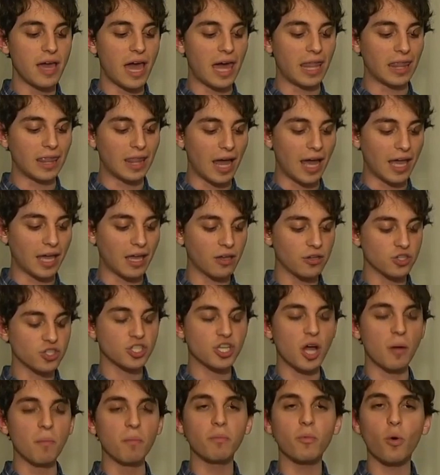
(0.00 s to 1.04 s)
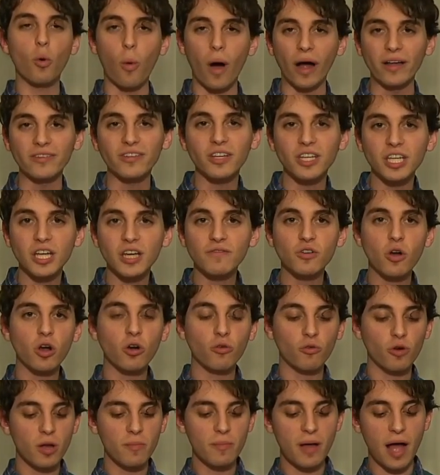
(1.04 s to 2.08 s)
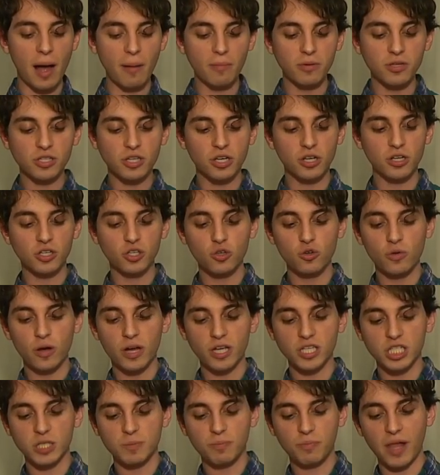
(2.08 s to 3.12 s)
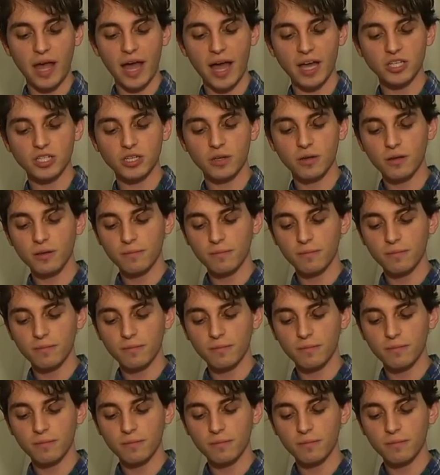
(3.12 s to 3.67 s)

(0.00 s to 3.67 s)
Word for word: and like some quantity of dark rum. I'm just gonna do a splash,